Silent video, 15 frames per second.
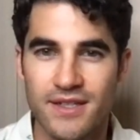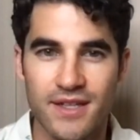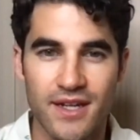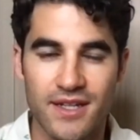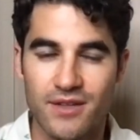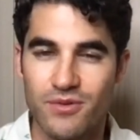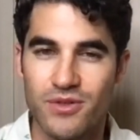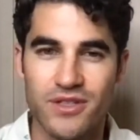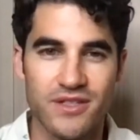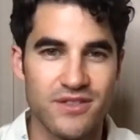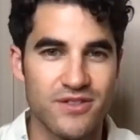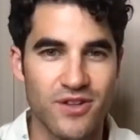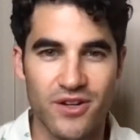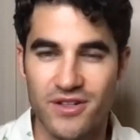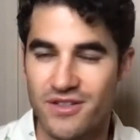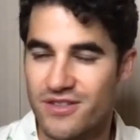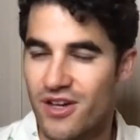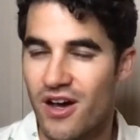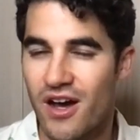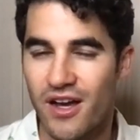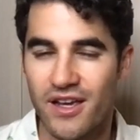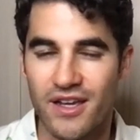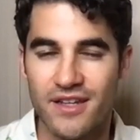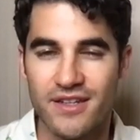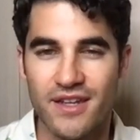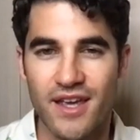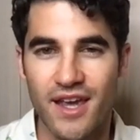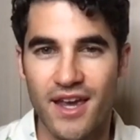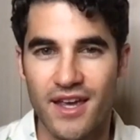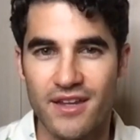and you really started
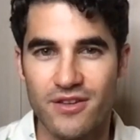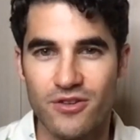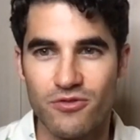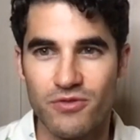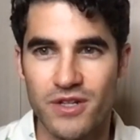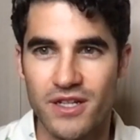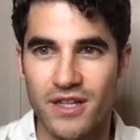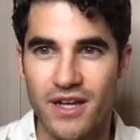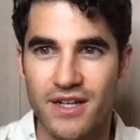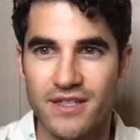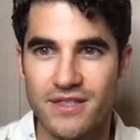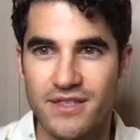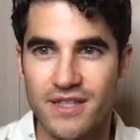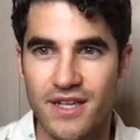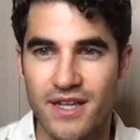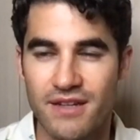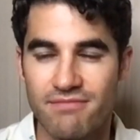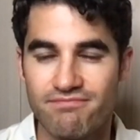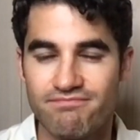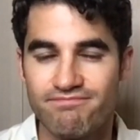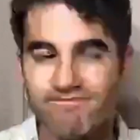talking and you realized that,